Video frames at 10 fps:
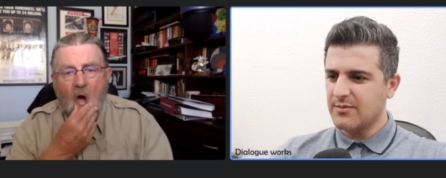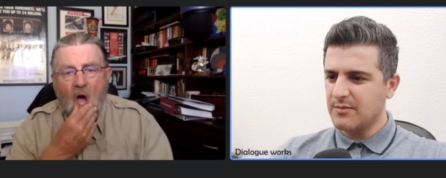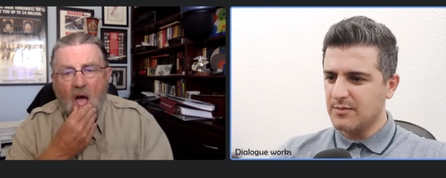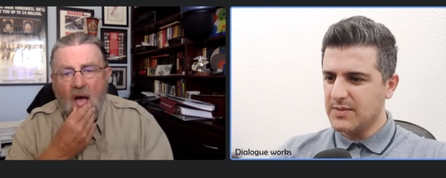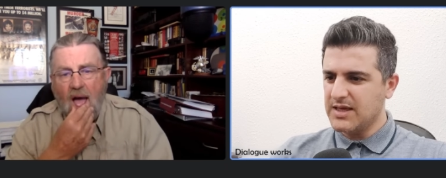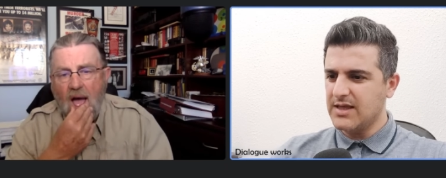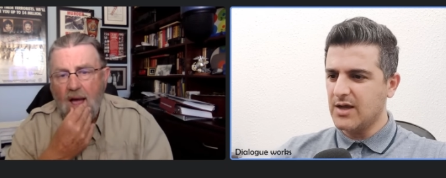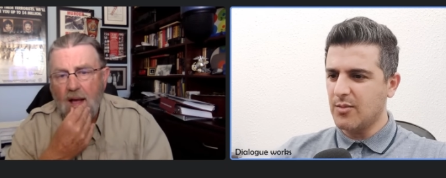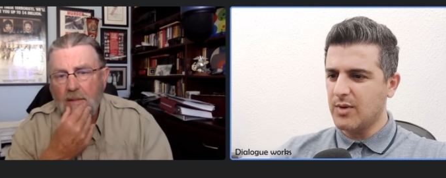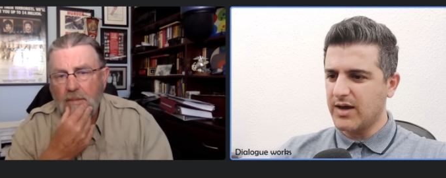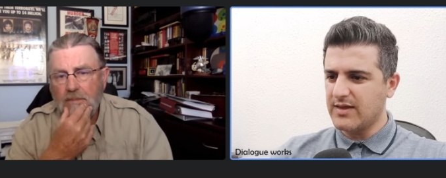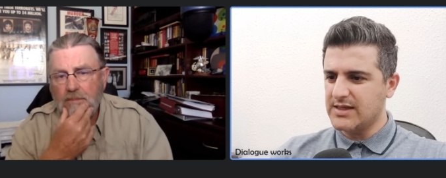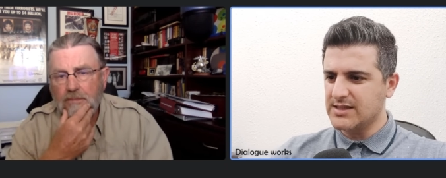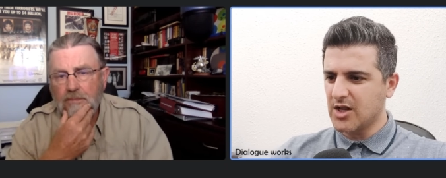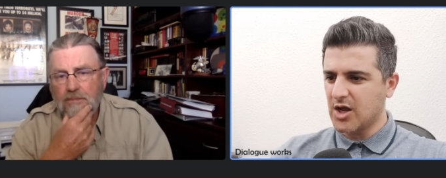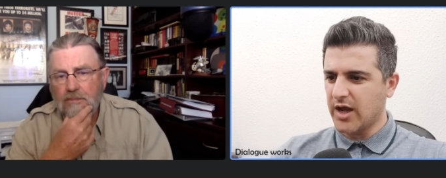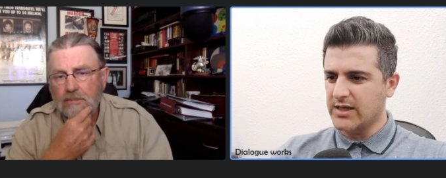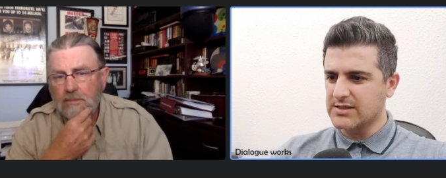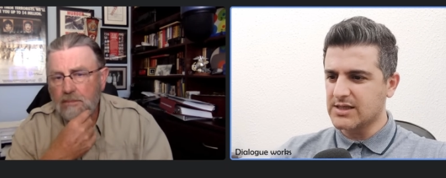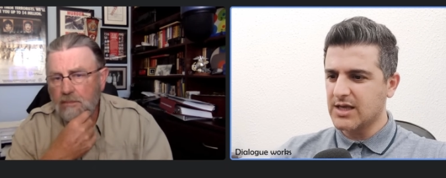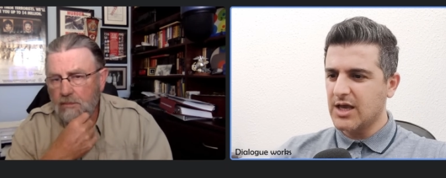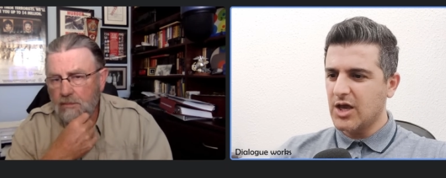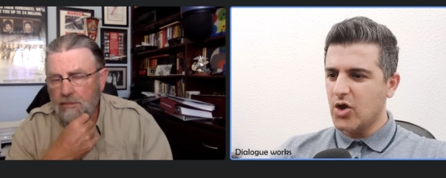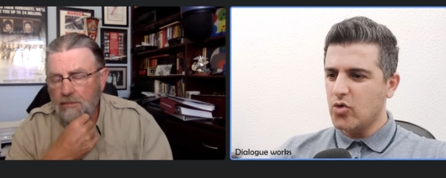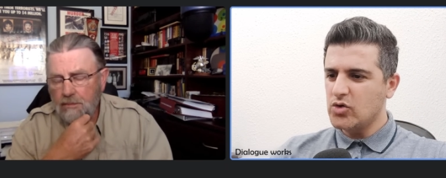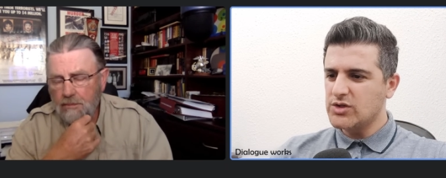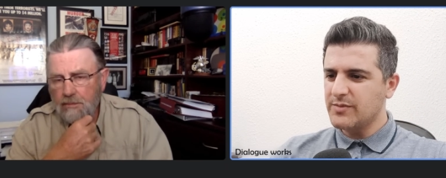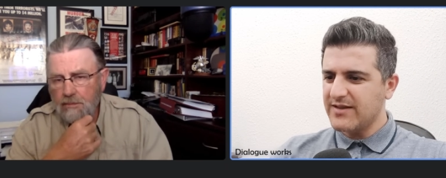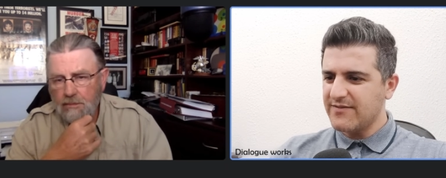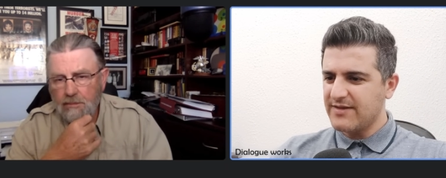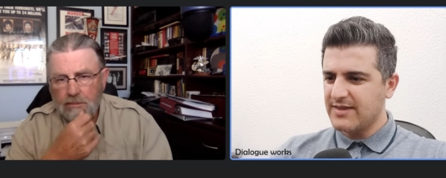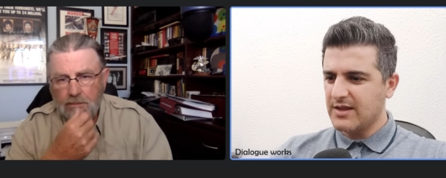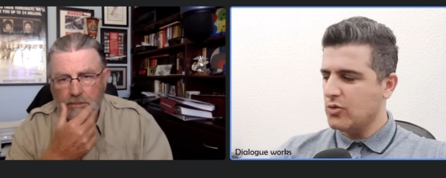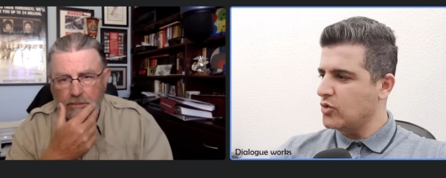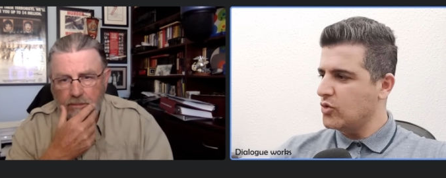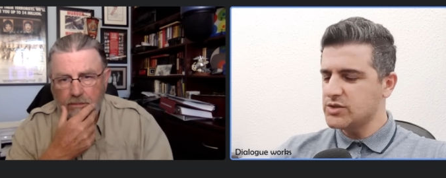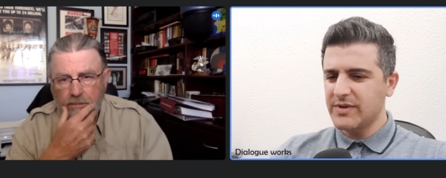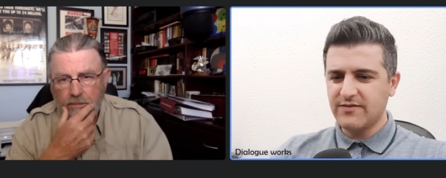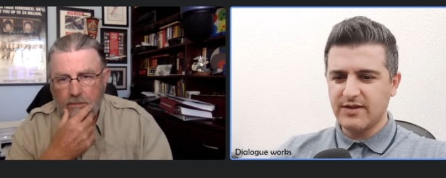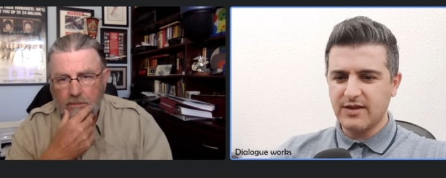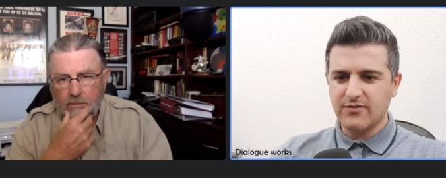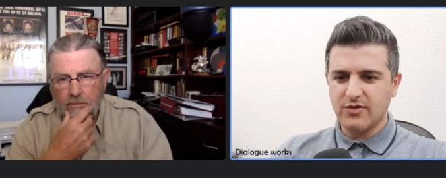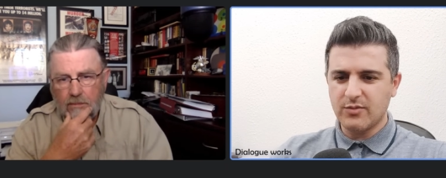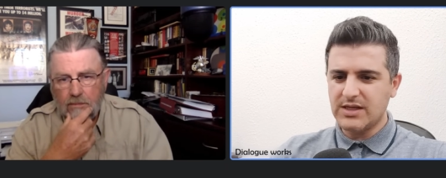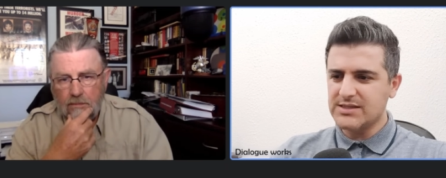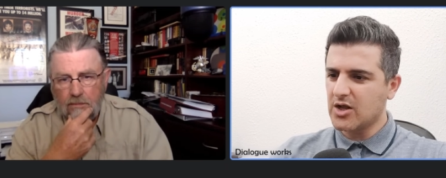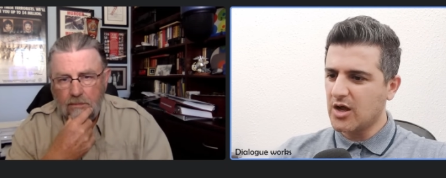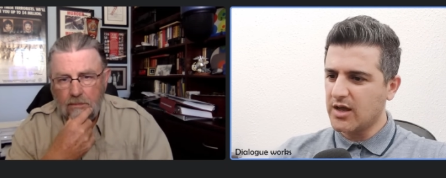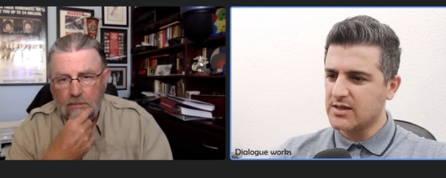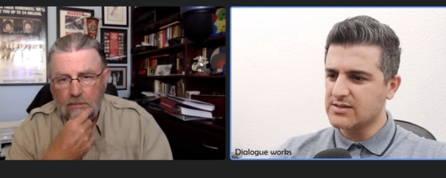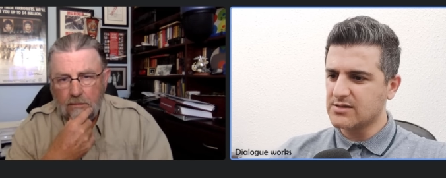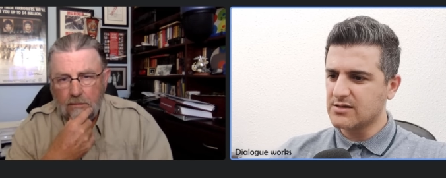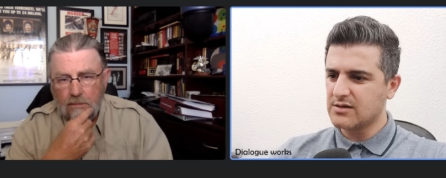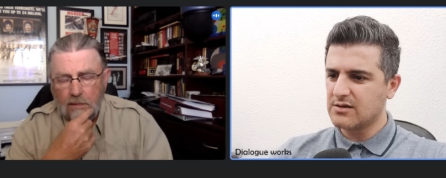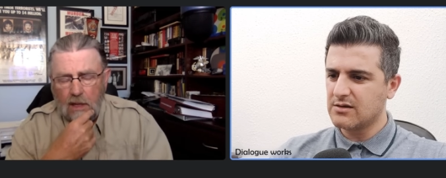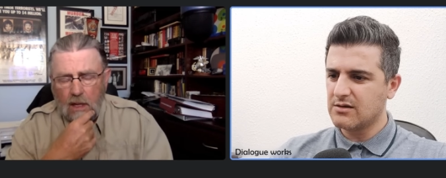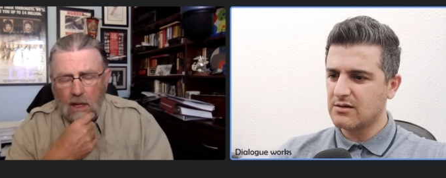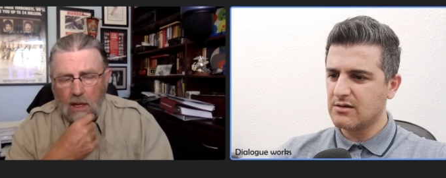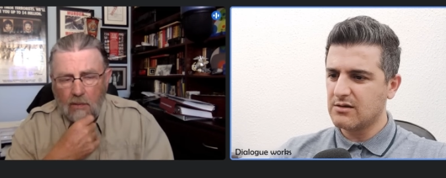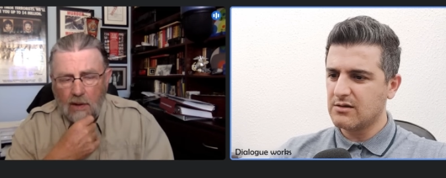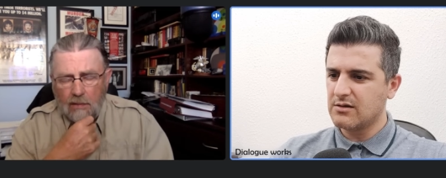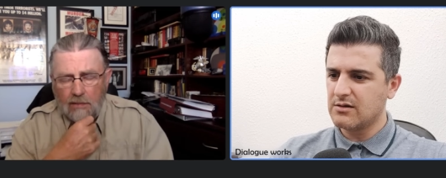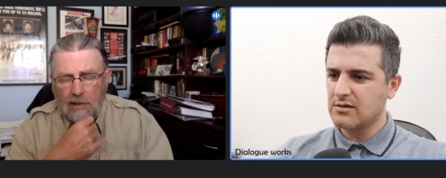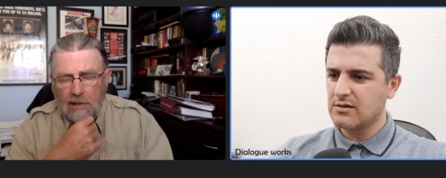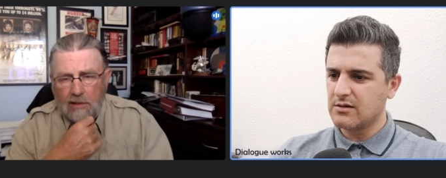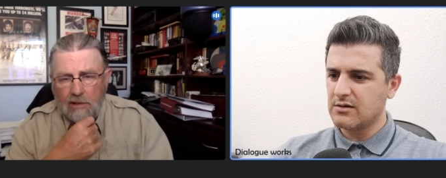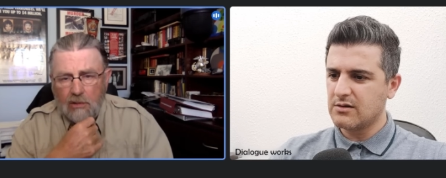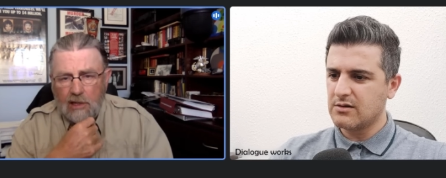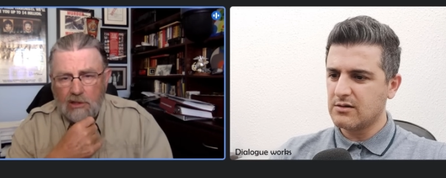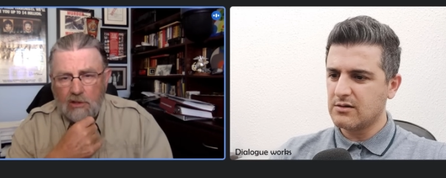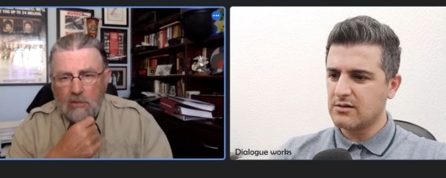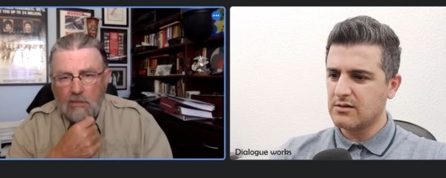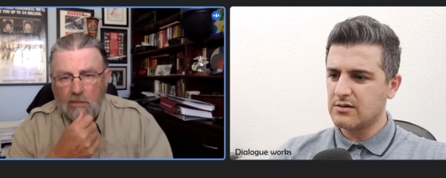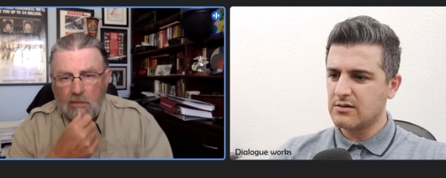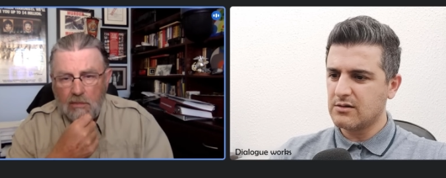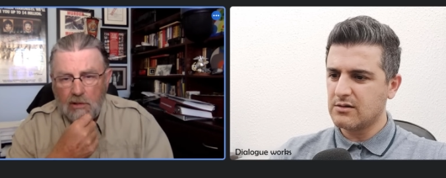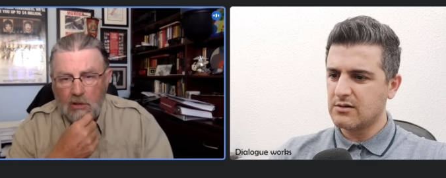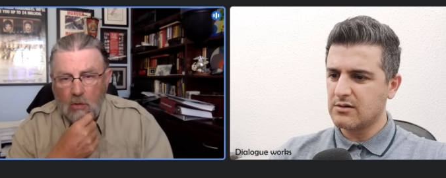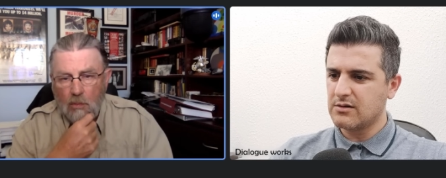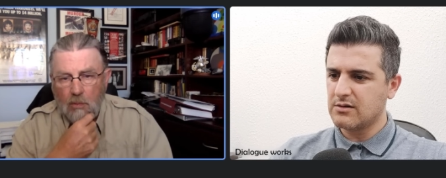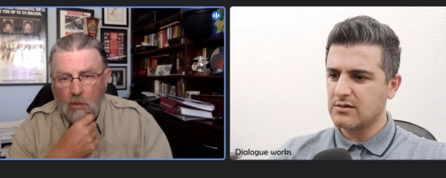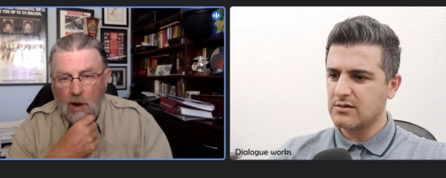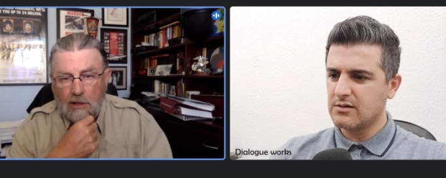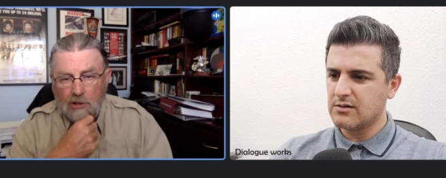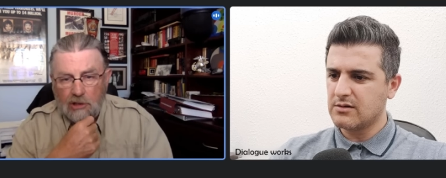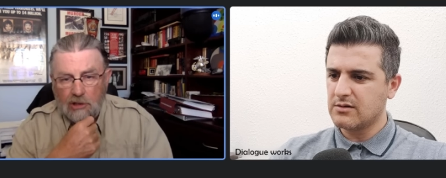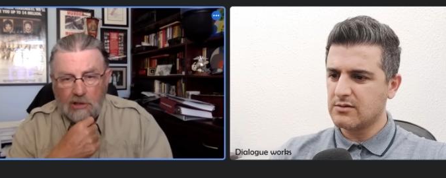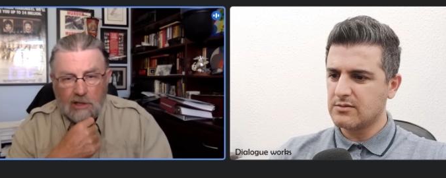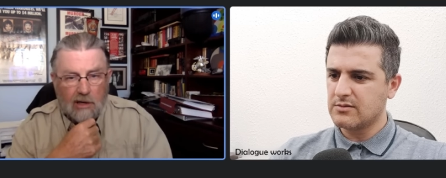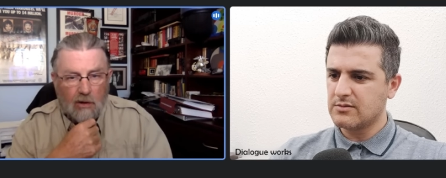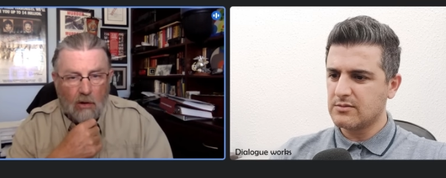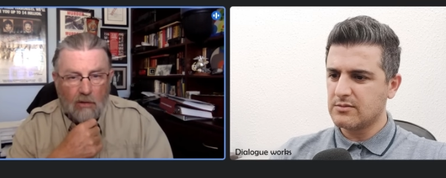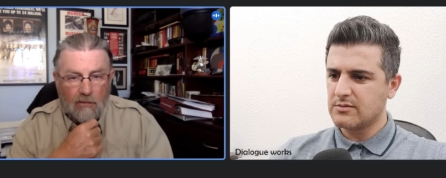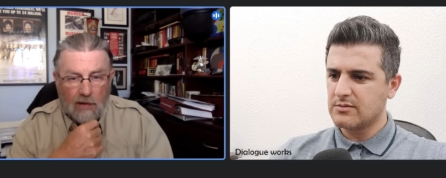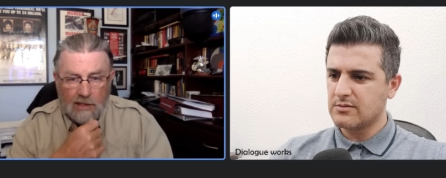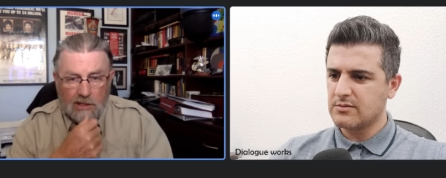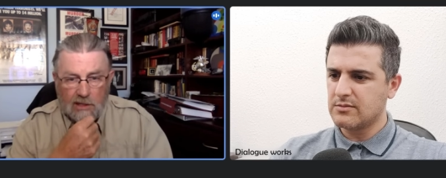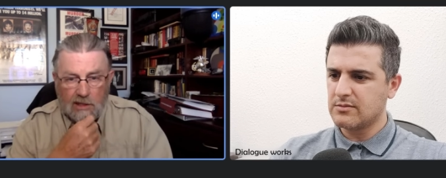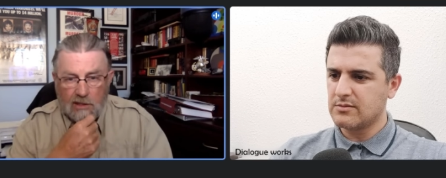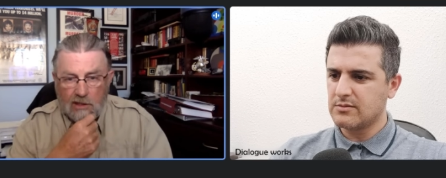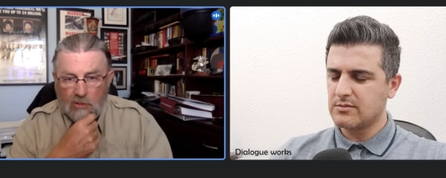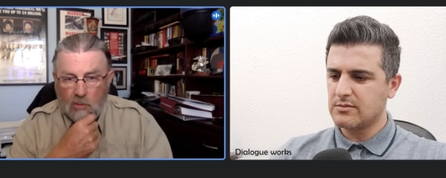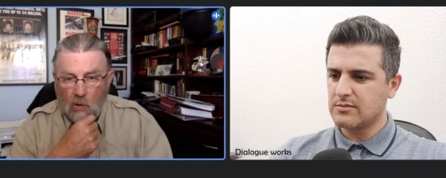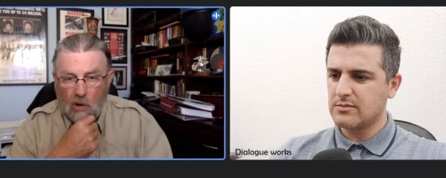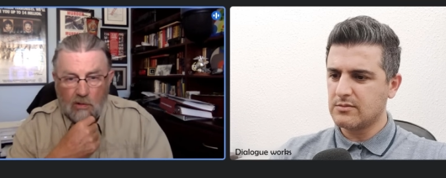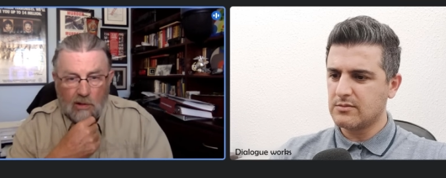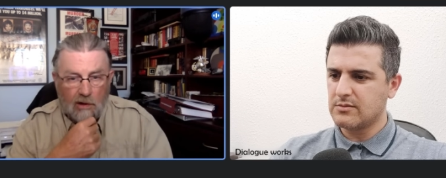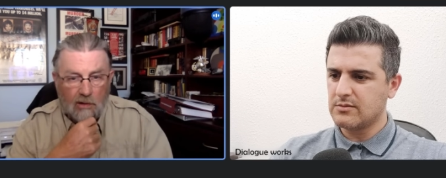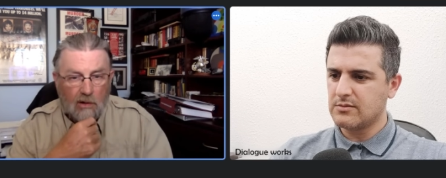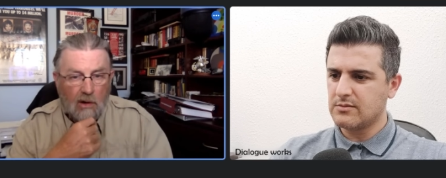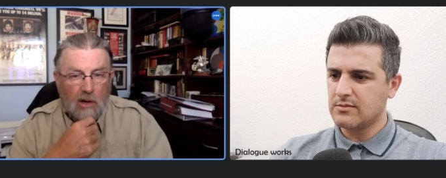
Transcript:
Speaker 1: media by these lies. Who's benefiting? Who, who's benefiting from these lies?
Speaker 2: Well, the U.S. corporations that are invested in this war, that are